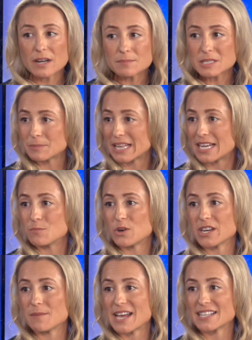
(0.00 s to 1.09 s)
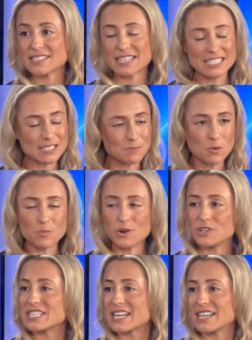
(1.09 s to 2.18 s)
up some lean body mass, get some more
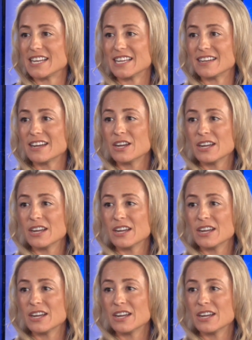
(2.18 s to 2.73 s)
protein in,